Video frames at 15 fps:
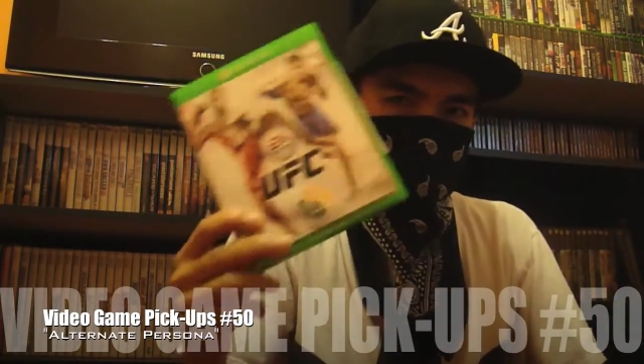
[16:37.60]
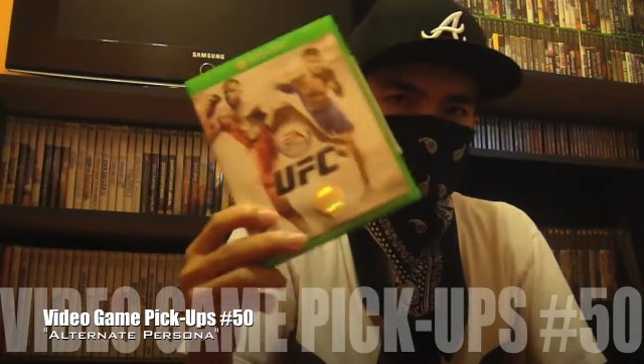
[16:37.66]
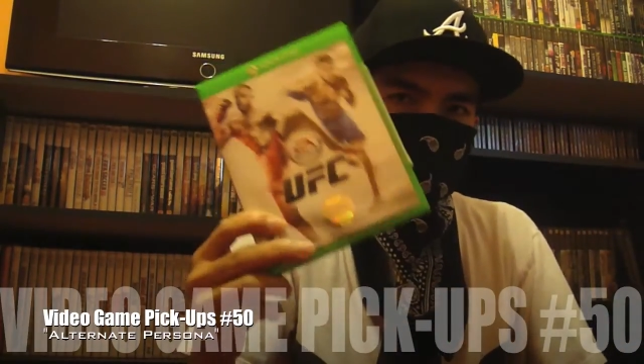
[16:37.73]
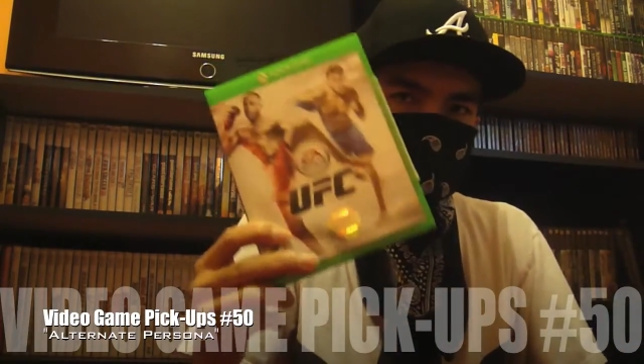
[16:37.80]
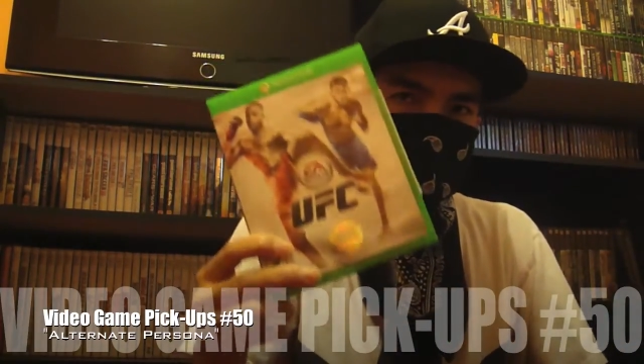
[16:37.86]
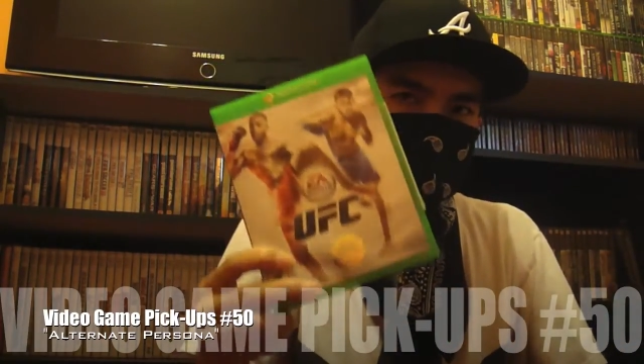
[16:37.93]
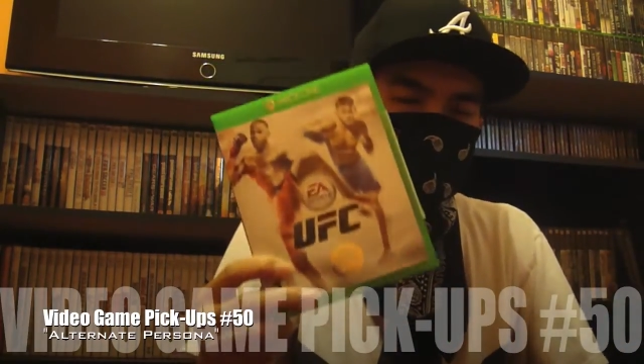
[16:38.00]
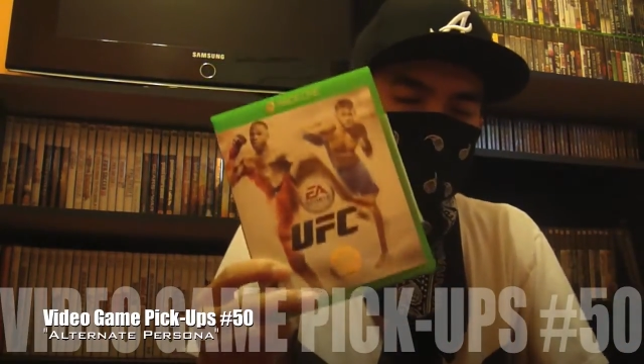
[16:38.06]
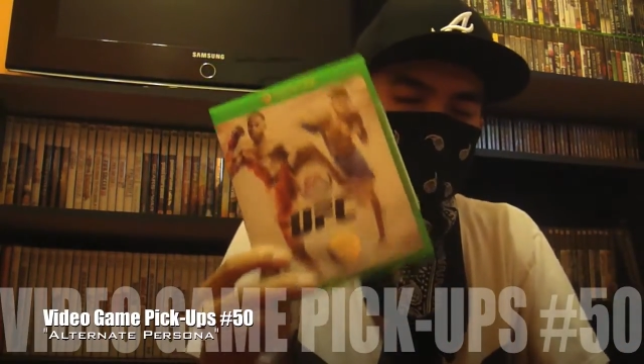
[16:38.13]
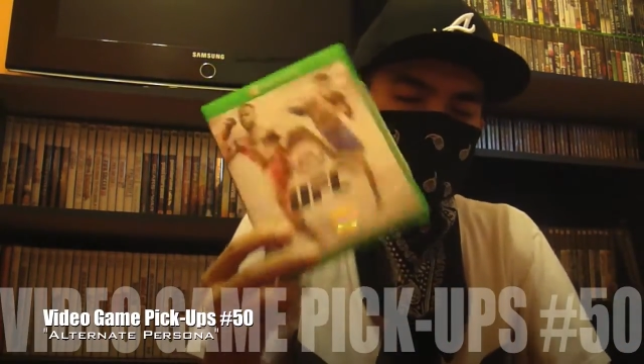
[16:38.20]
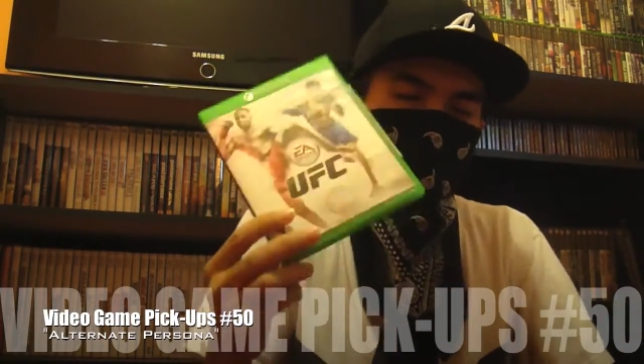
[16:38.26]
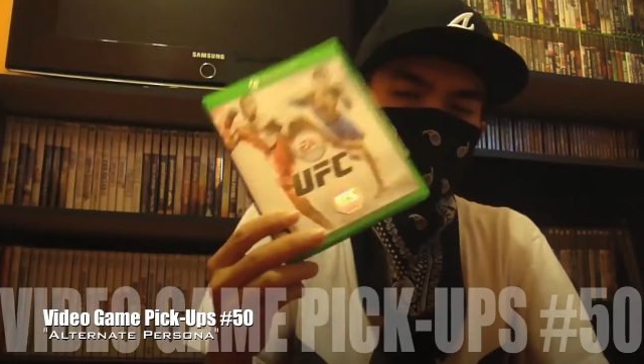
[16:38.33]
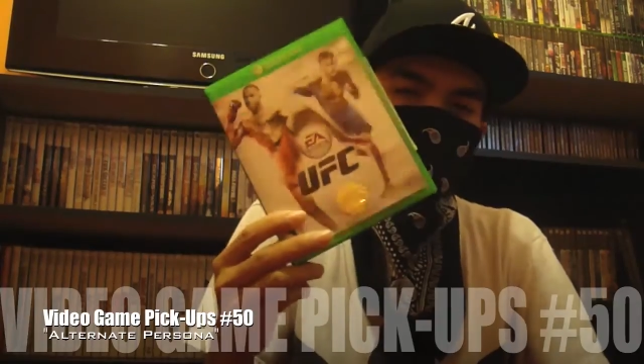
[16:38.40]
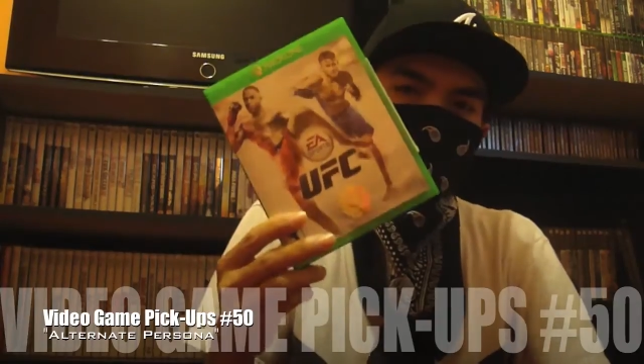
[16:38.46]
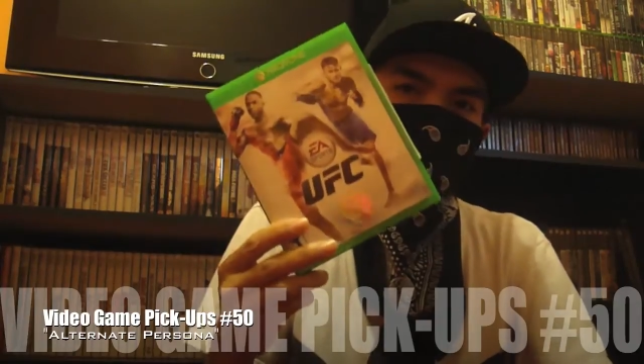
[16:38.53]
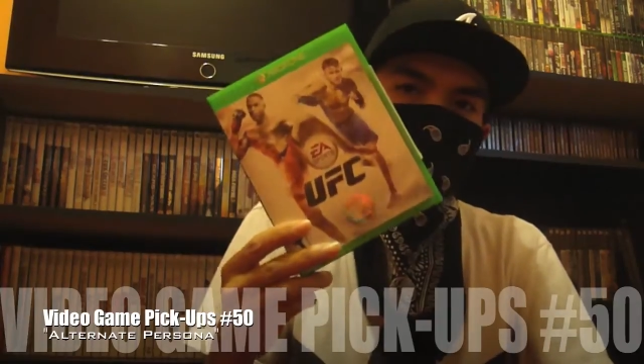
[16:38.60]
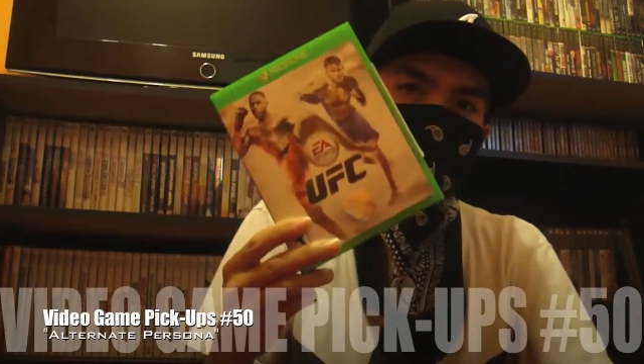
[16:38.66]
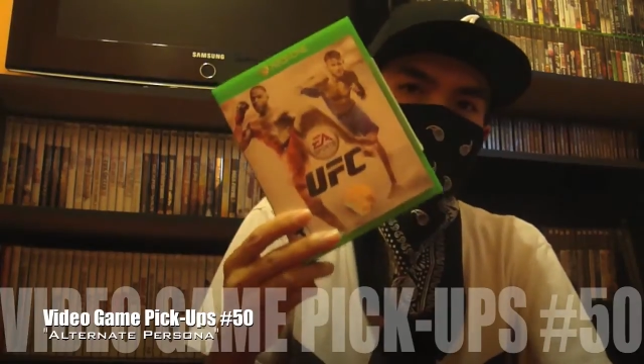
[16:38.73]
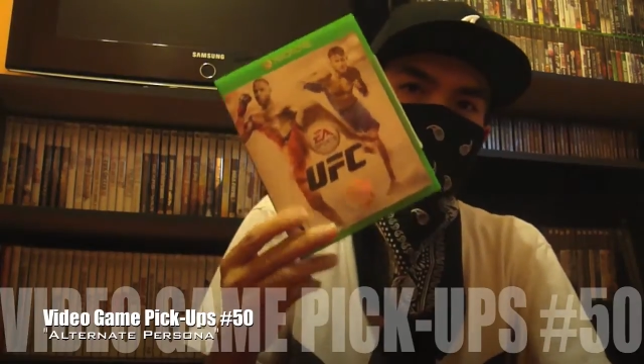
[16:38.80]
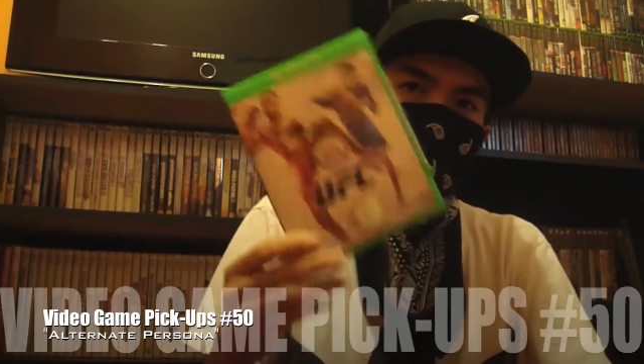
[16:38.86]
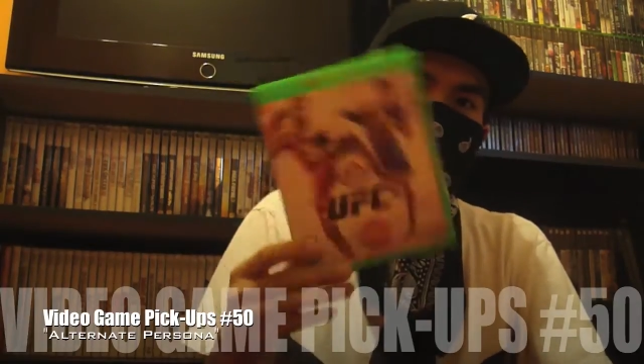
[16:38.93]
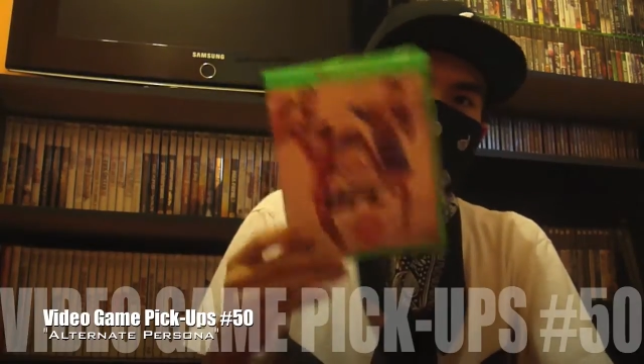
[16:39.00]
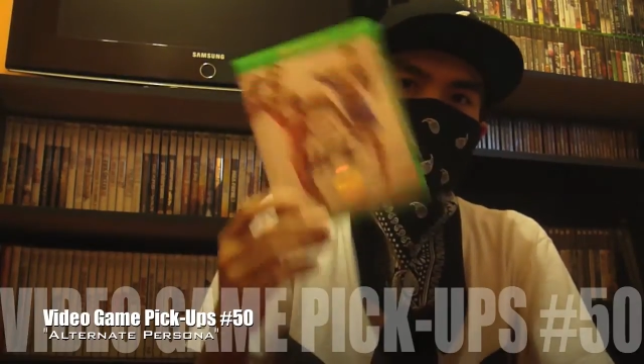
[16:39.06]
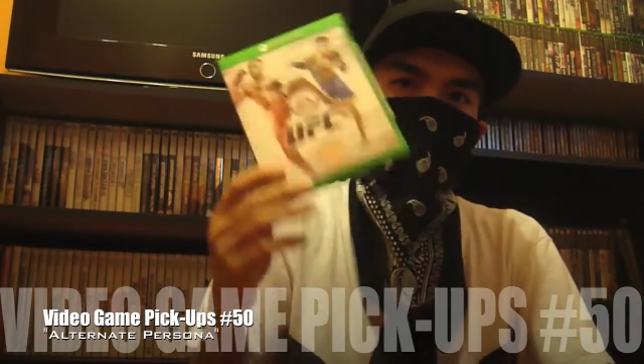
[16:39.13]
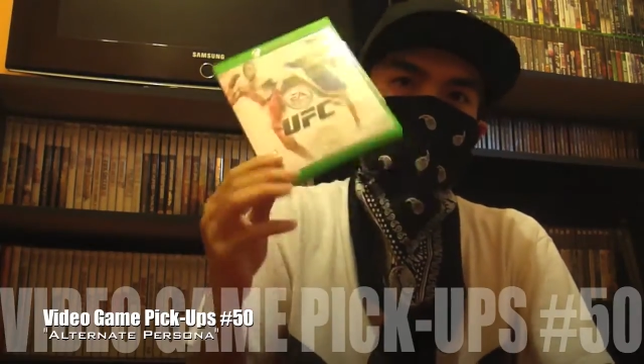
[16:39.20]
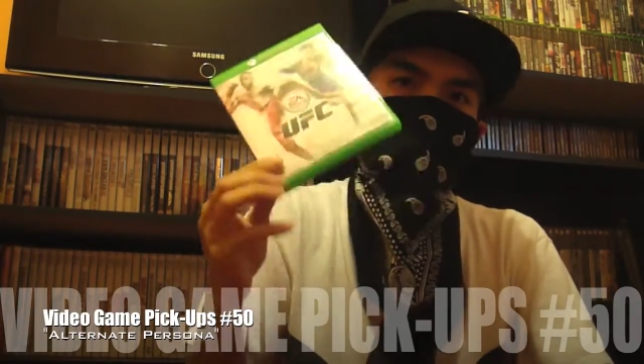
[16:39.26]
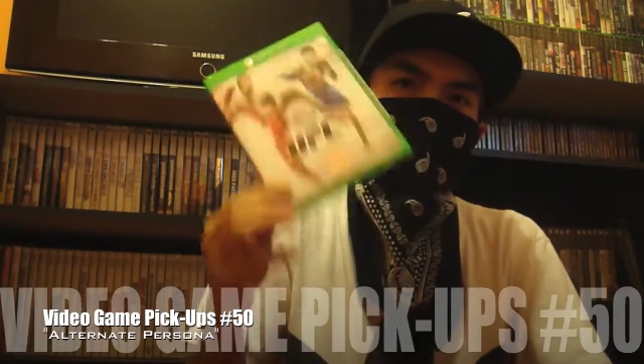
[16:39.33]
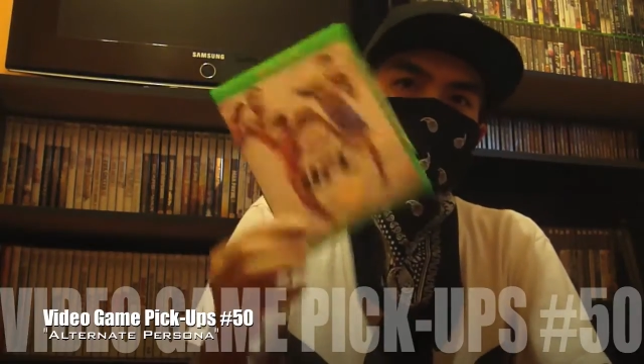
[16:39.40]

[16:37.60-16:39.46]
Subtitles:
EA Sports UFC. I